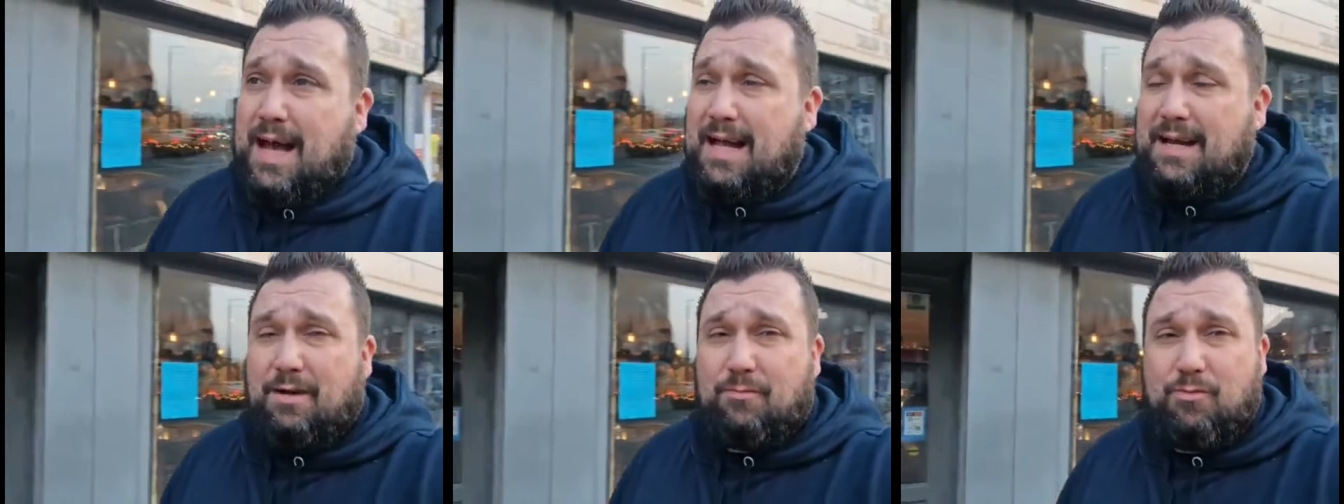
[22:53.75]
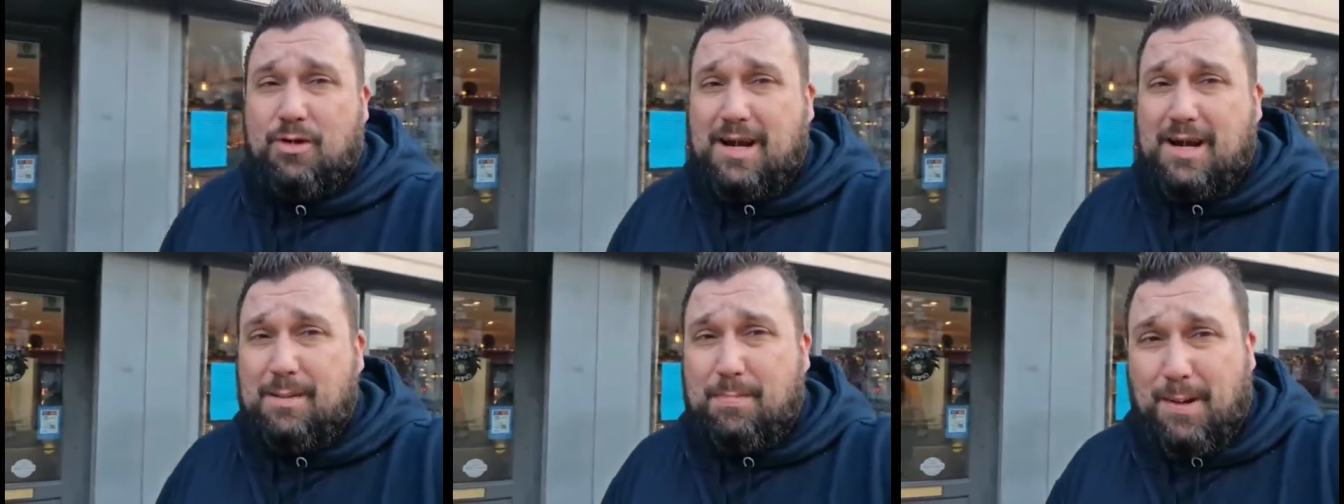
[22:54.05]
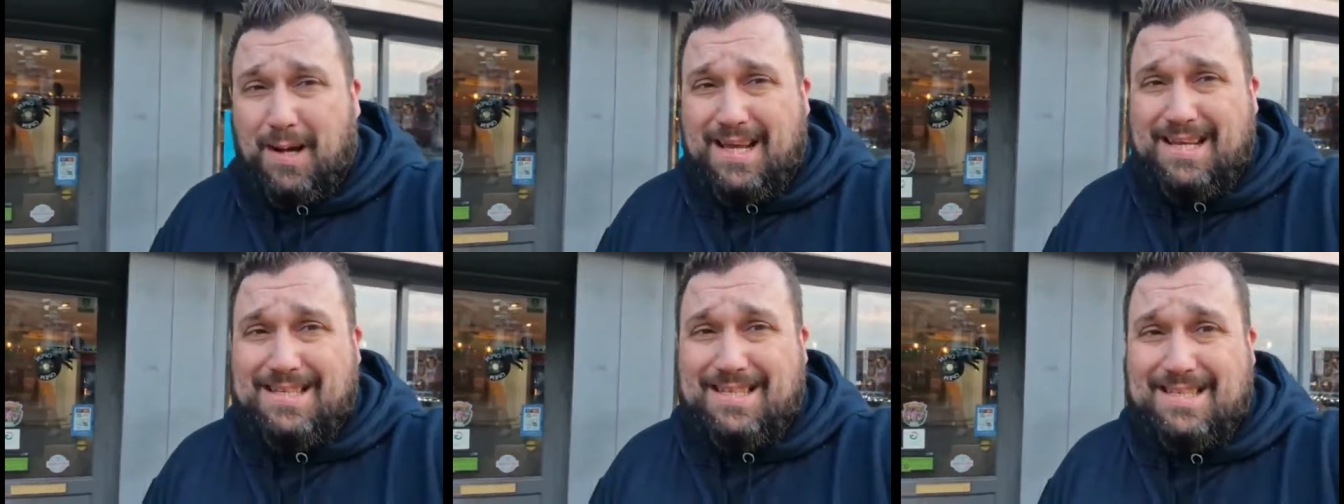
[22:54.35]
and I'm really
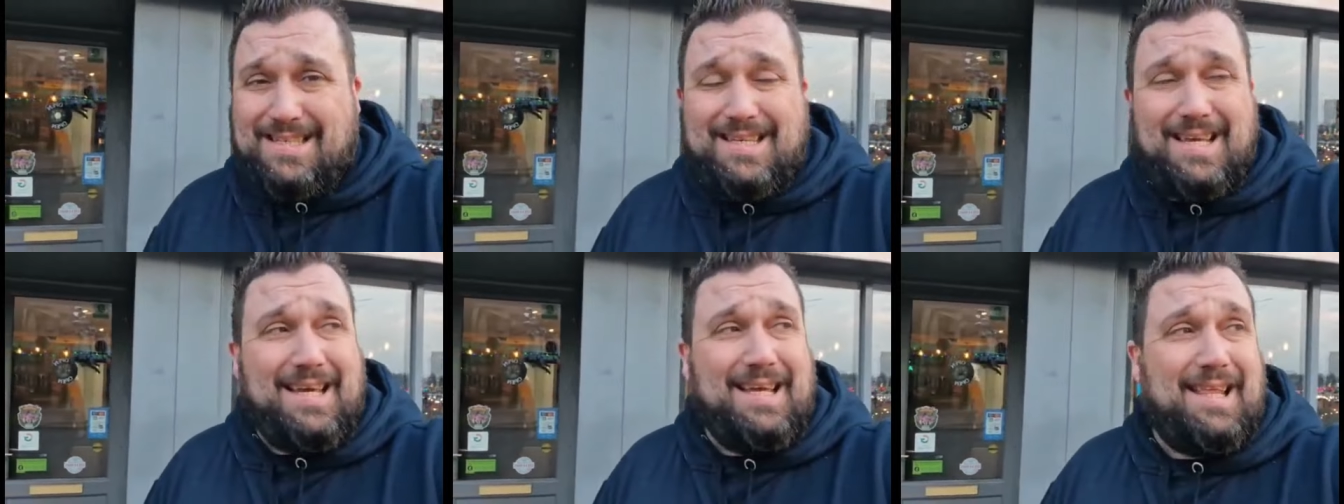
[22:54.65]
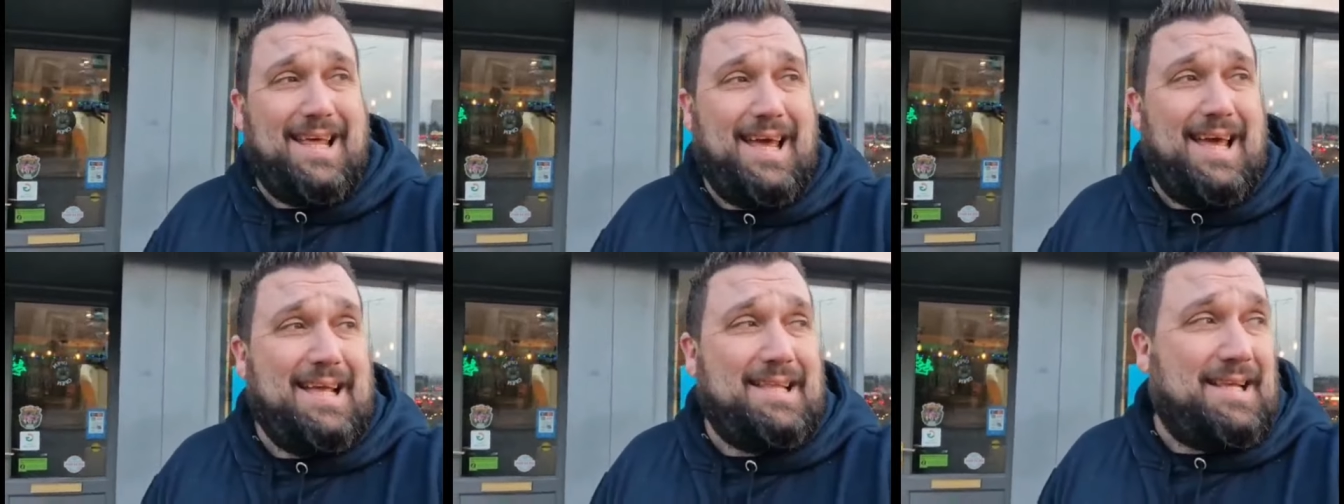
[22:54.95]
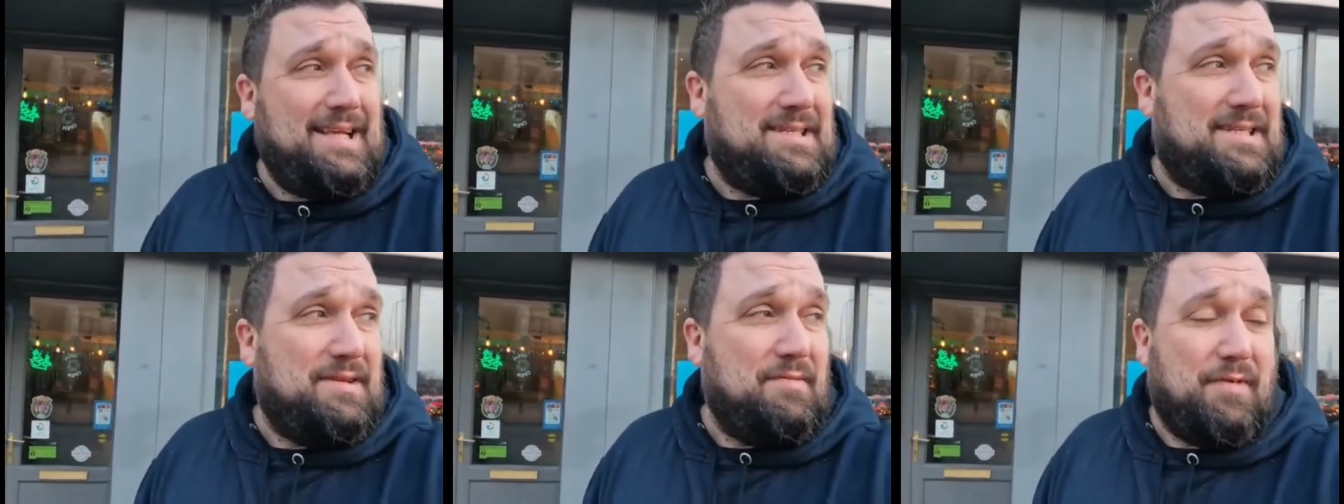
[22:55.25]
pleased to see that it
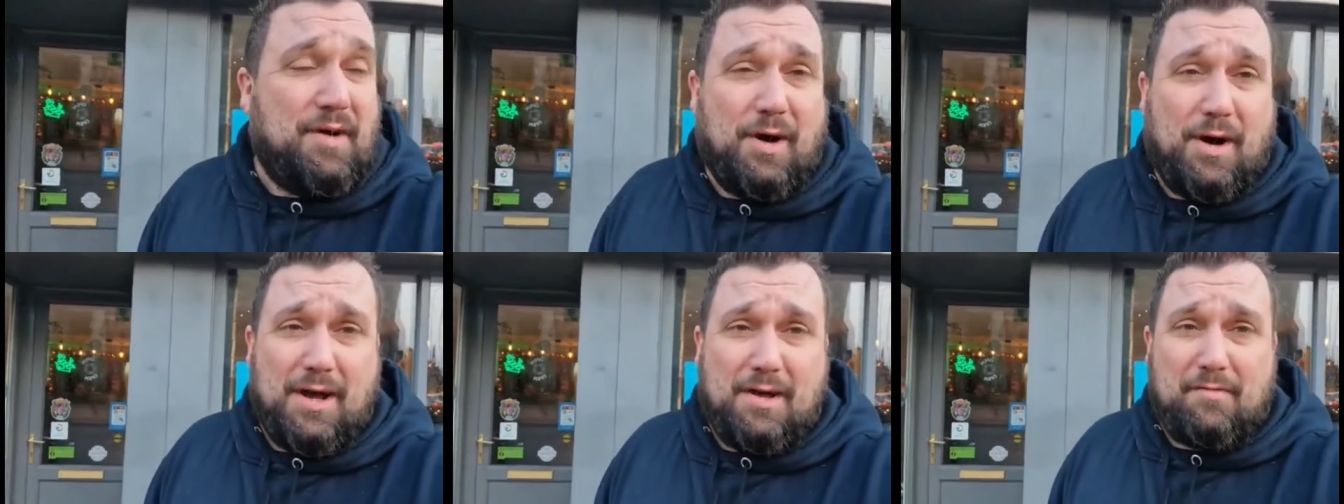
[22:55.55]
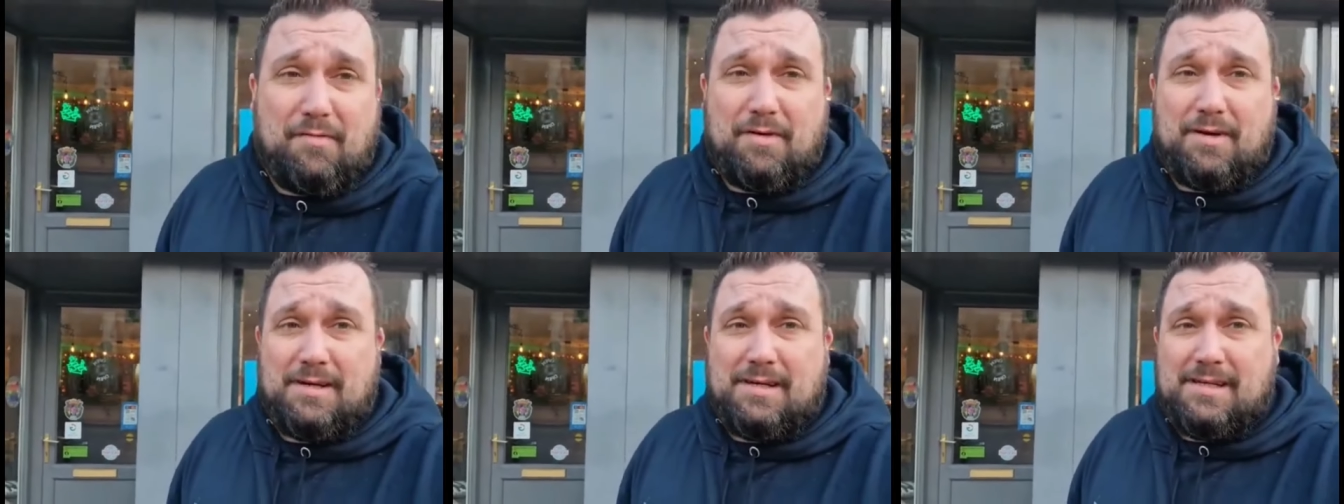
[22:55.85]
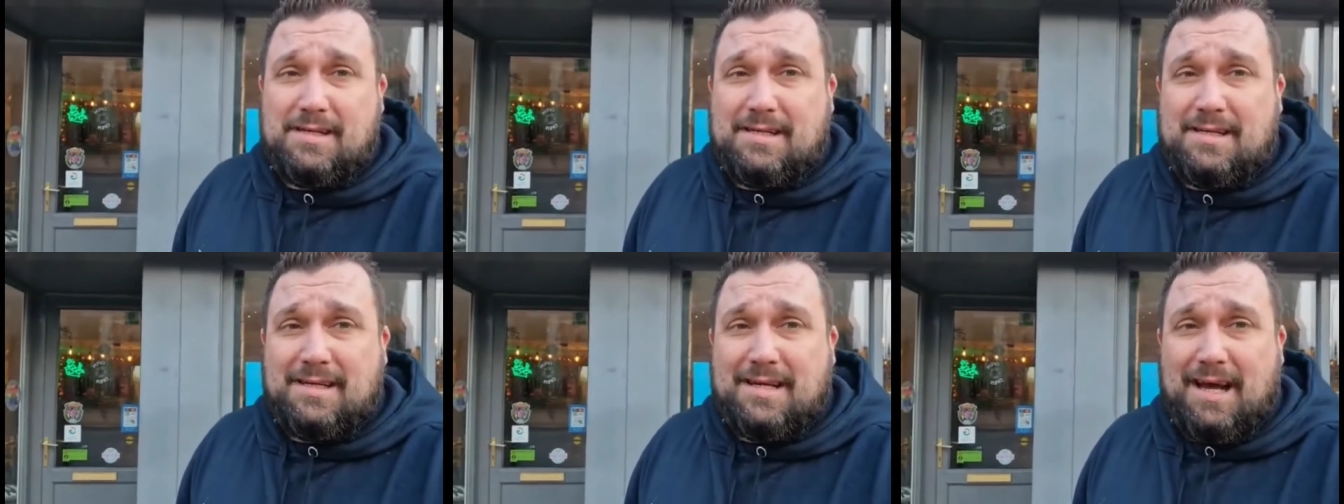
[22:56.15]
did survive,
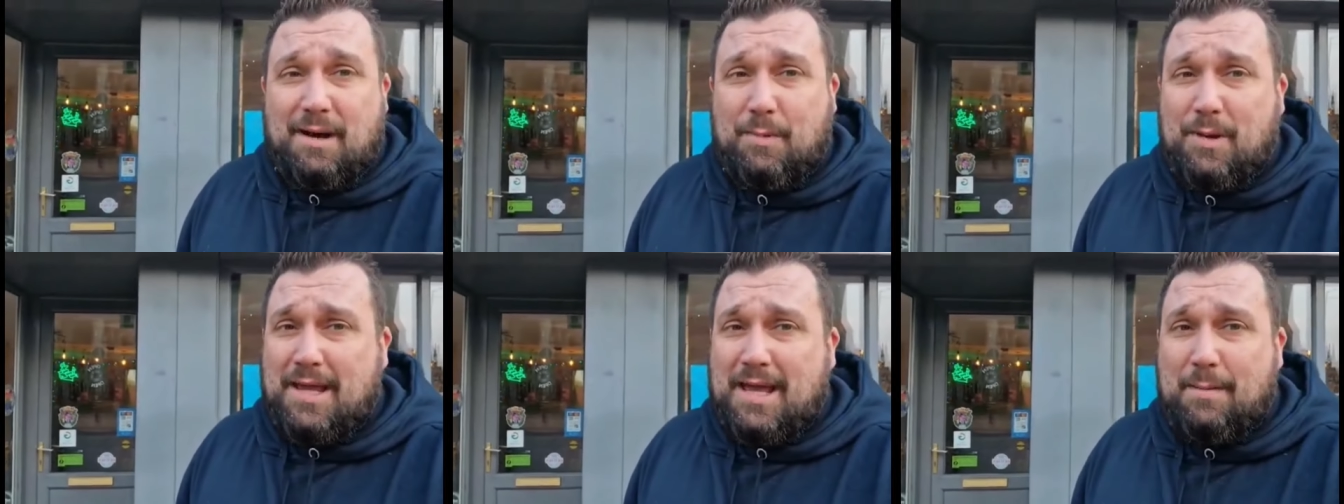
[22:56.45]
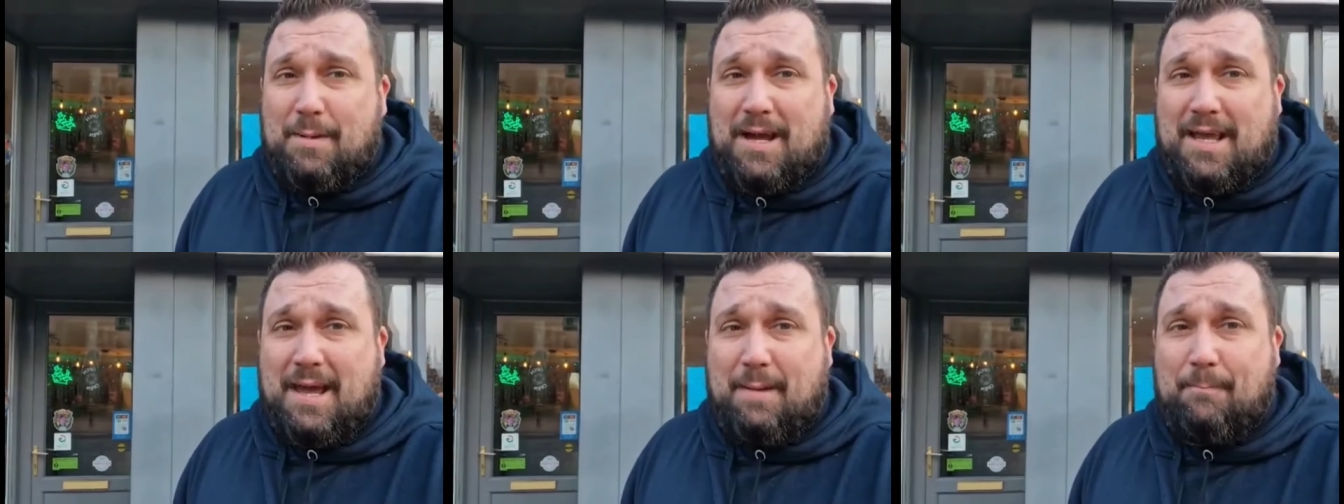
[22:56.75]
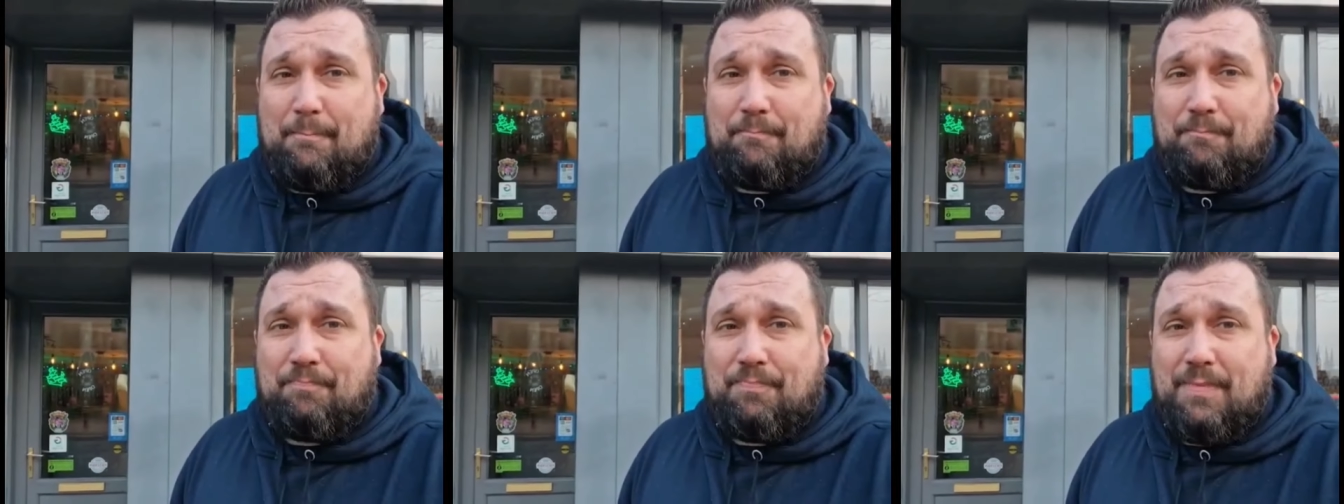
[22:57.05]
and we can get back in.